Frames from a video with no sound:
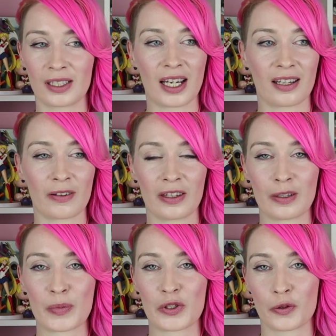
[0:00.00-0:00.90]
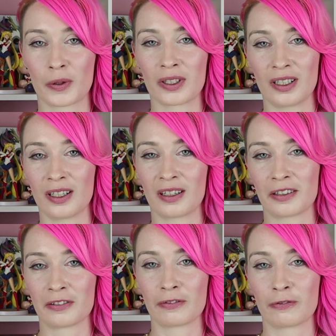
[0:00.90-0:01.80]
Yeah, the majority
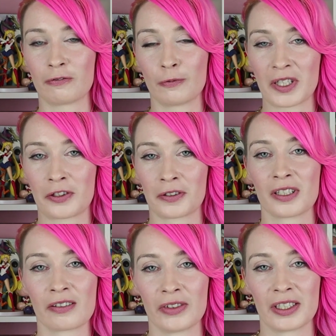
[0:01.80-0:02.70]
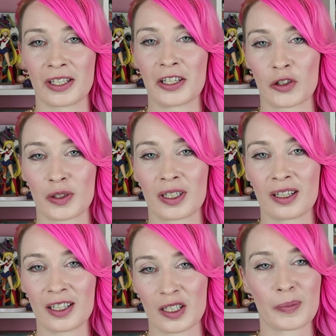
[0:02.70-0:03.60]
of Western
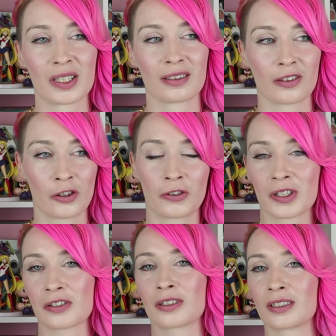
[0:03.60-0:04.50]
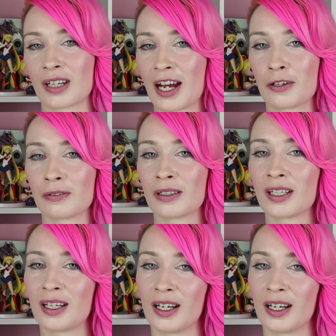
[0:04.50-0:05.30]
civilization has been Christian now,